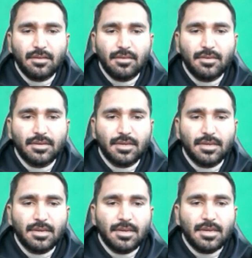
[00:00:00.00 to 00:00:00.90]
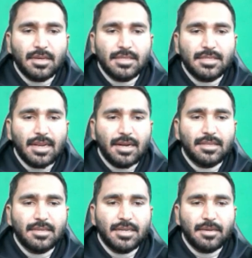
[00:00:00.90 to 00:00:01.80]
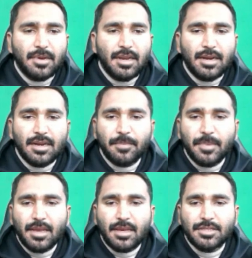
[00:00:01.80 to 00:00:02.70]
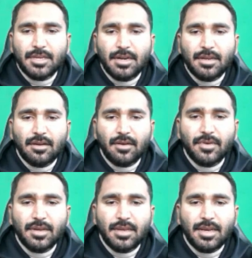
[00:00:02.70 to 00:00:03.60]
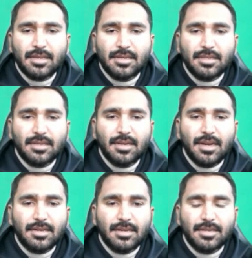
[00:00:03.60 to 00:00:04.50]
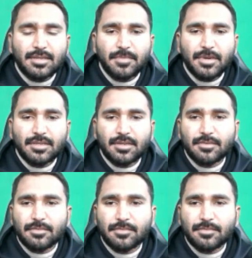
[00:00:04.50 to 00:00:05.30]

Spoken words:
Okay, select the table and apply shading of gray ascent 3 letter 80%.